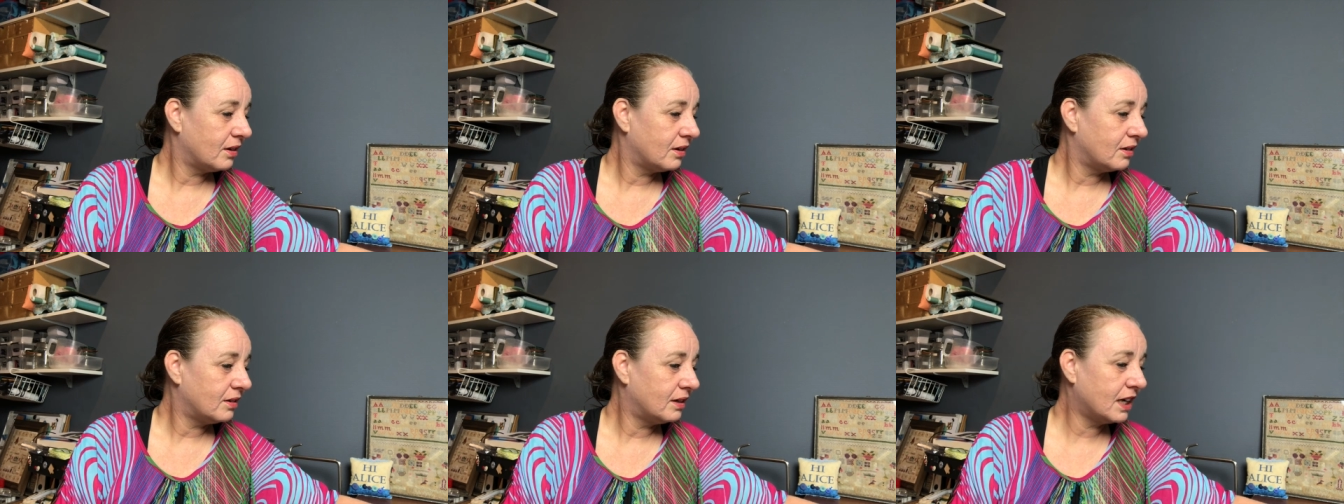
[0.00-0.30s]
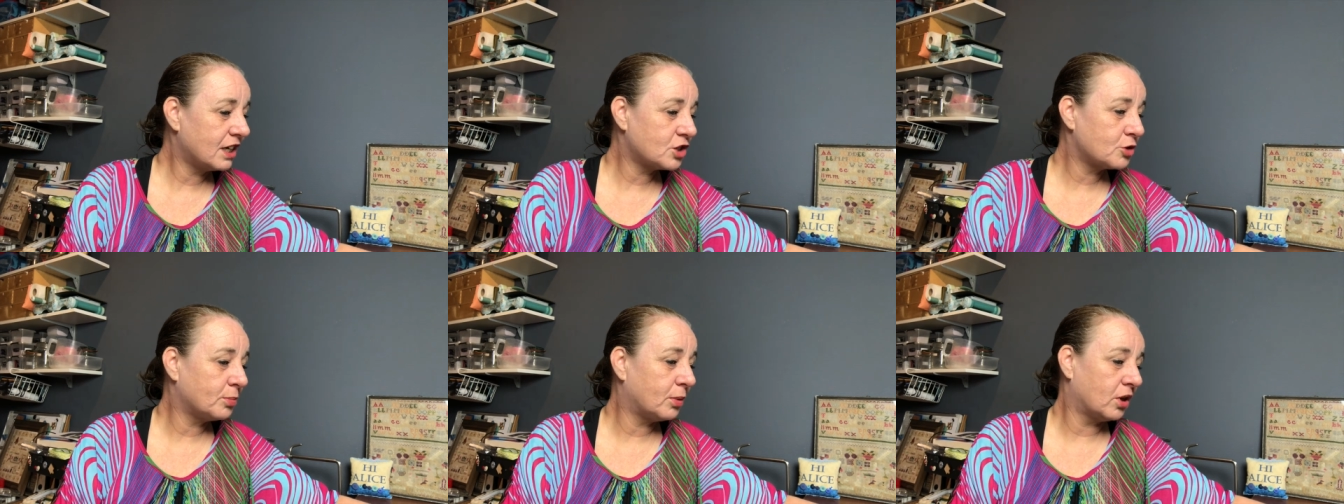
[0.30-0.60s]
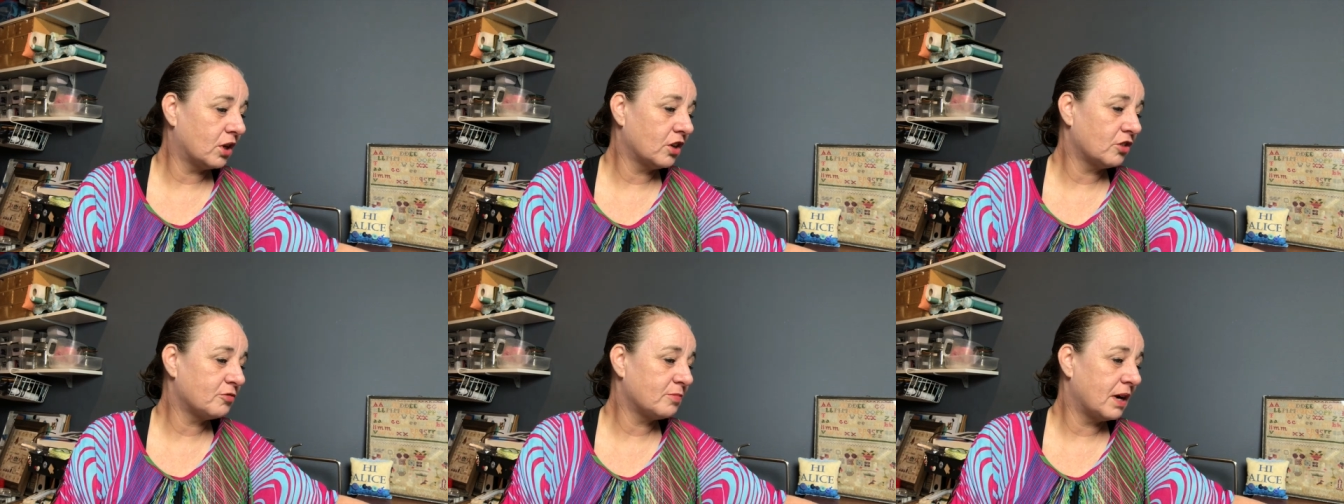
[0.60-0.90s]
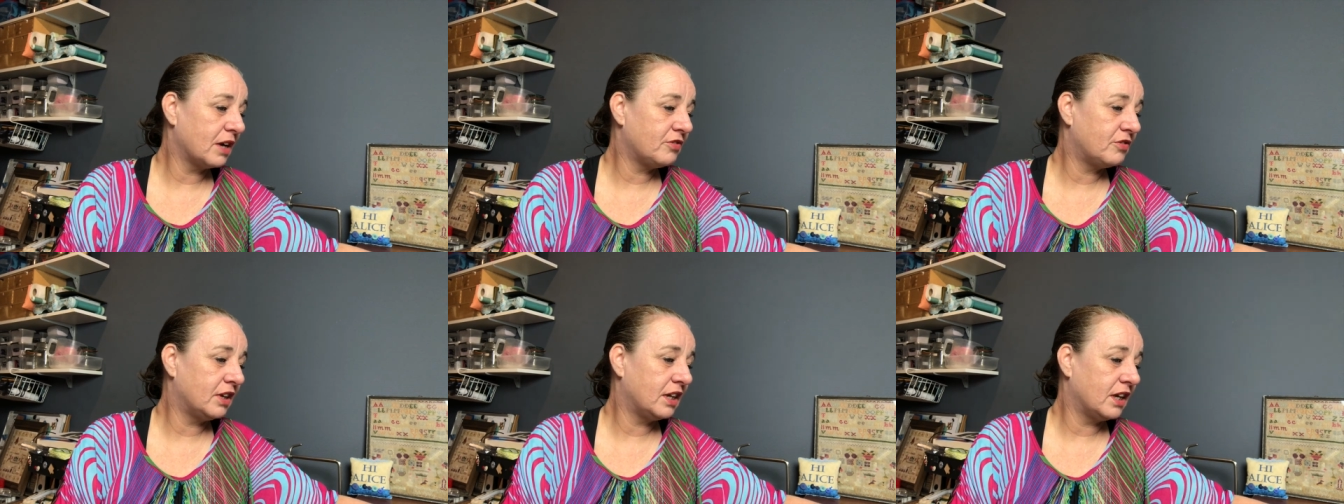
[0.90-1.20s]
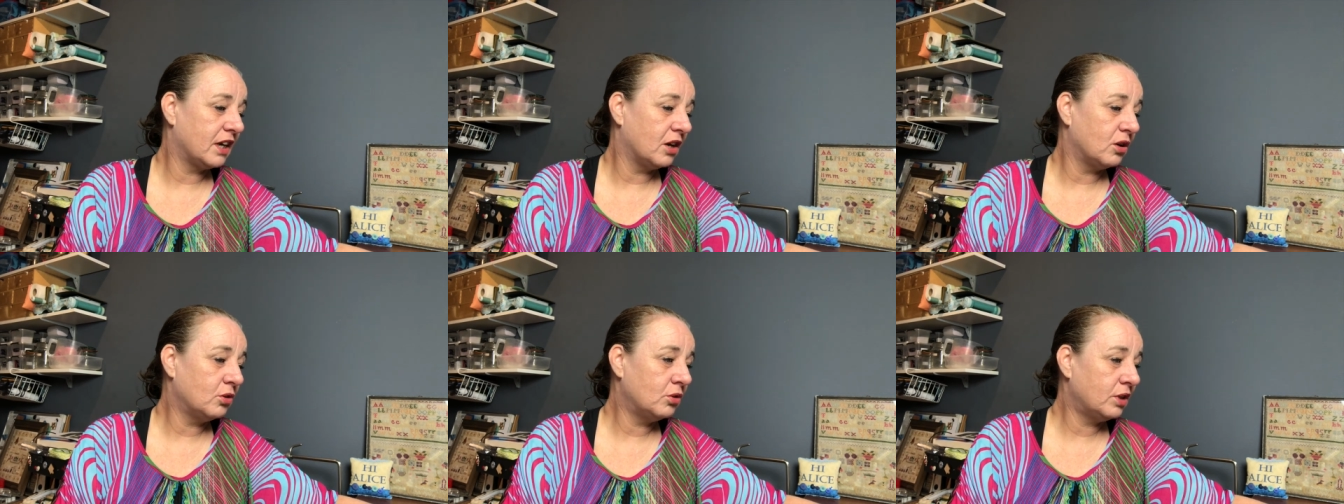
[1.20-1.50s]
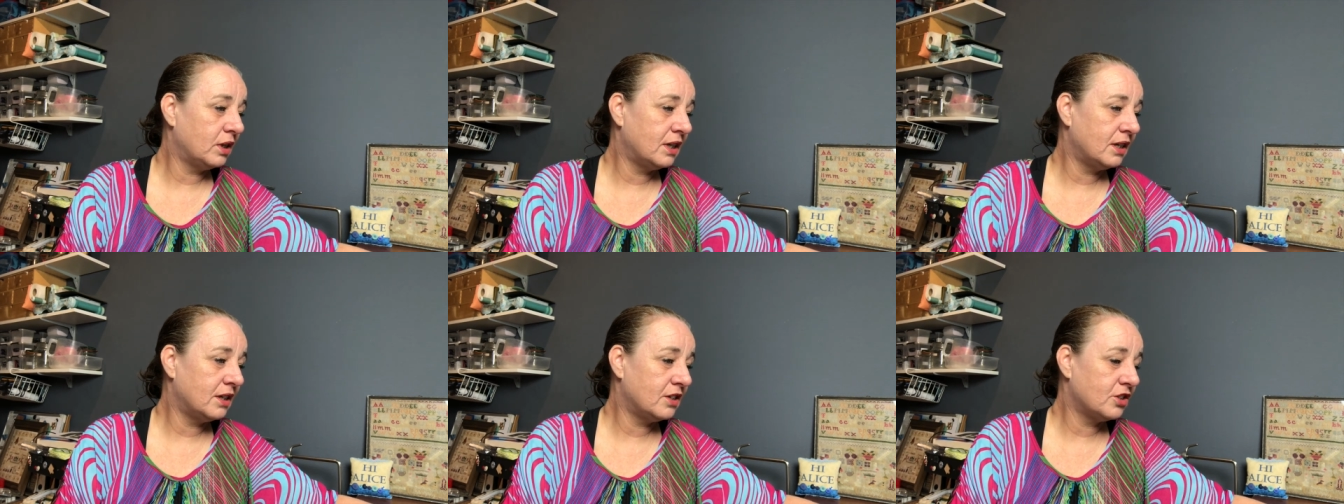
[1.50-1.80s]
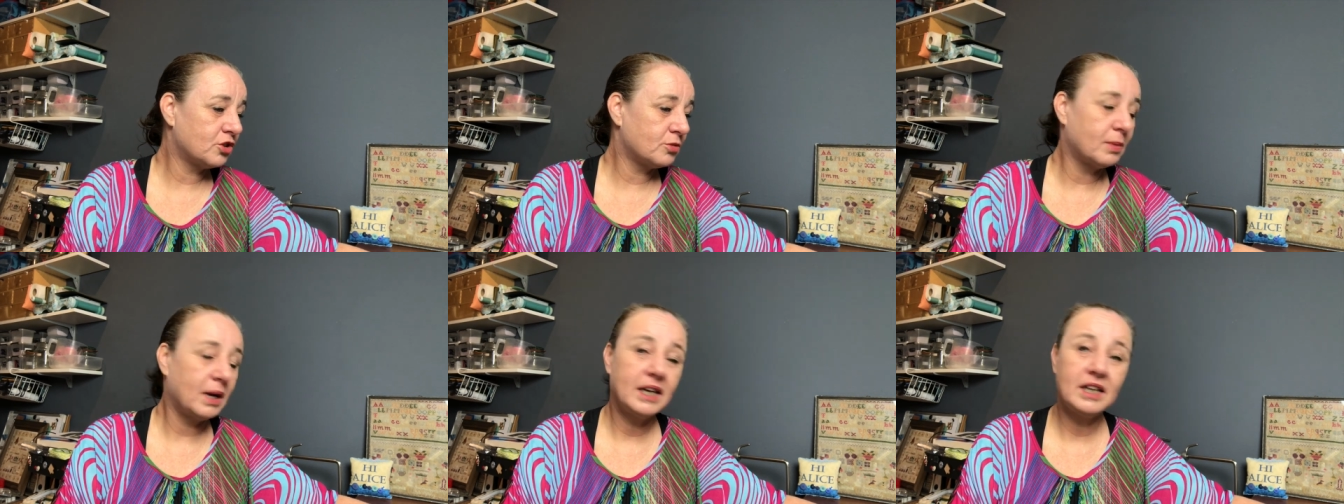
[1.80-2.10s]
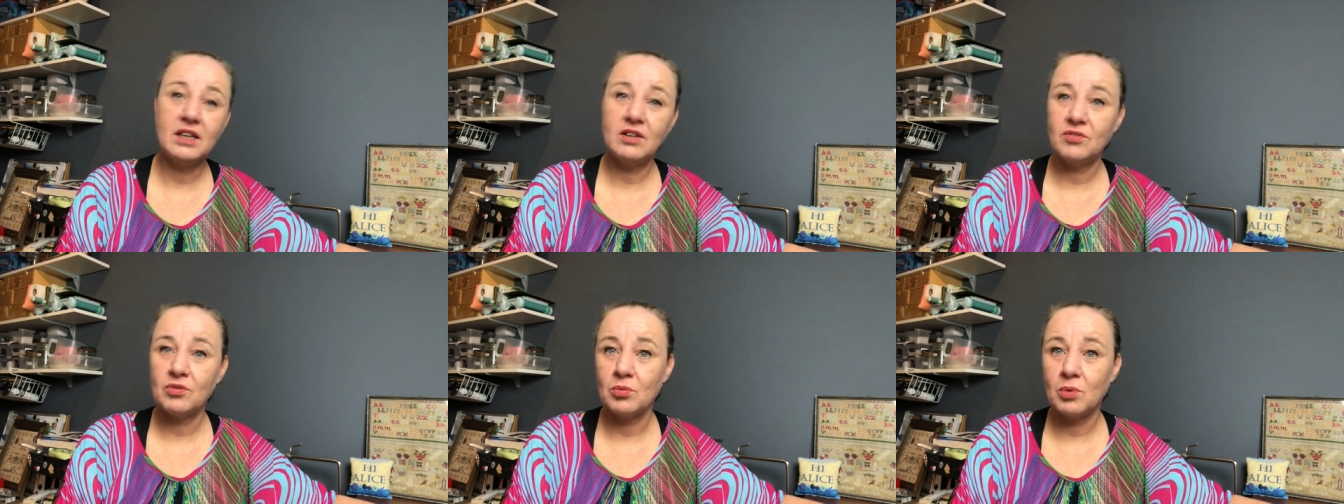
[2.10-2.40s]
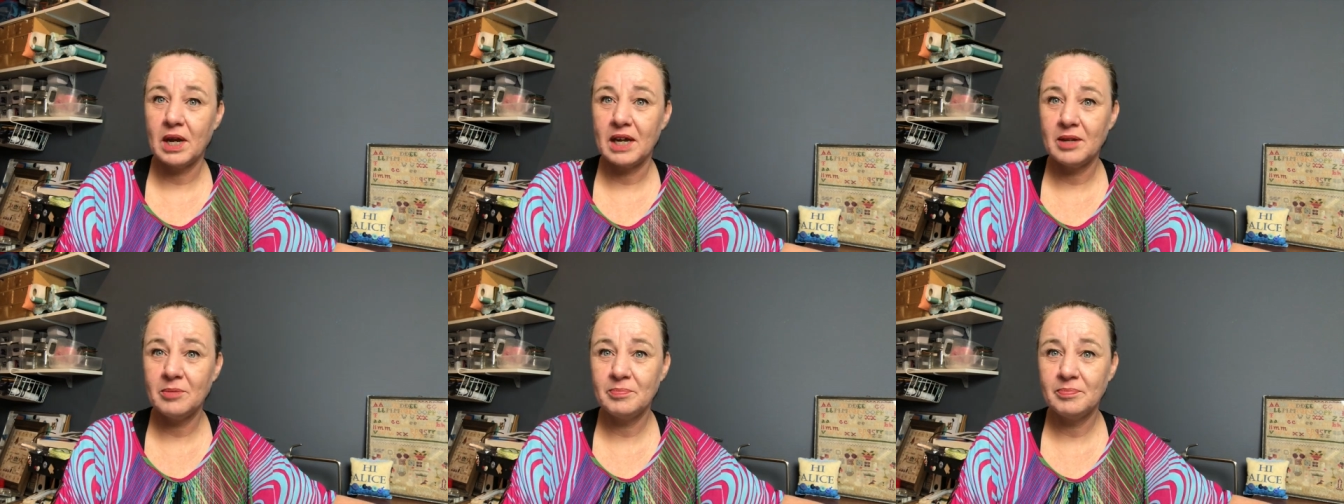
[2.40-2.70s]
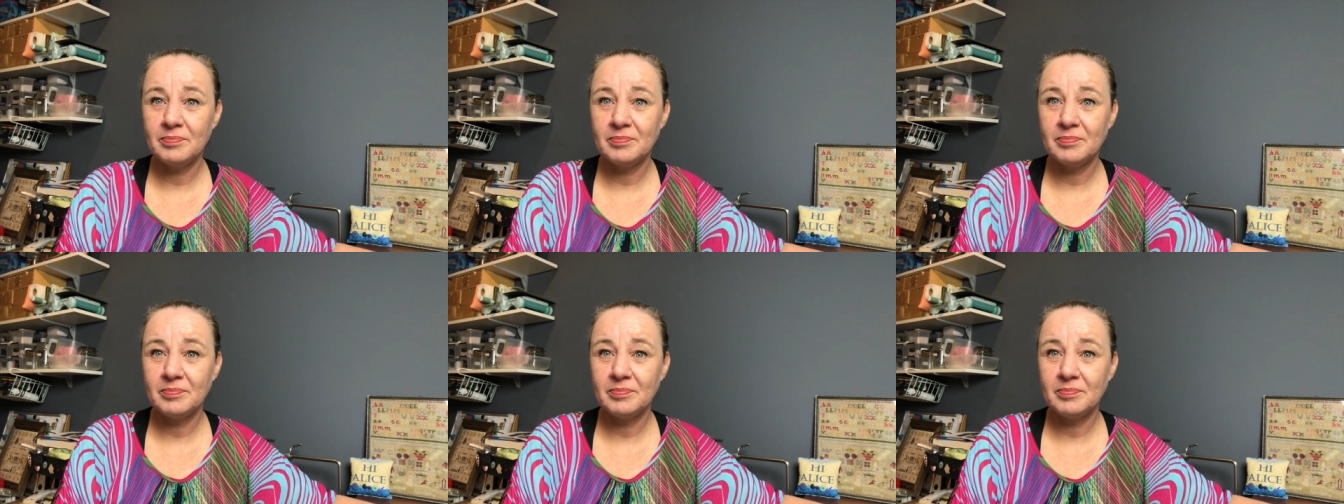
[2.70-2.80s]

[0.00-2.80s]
Next part of my video is my giveaway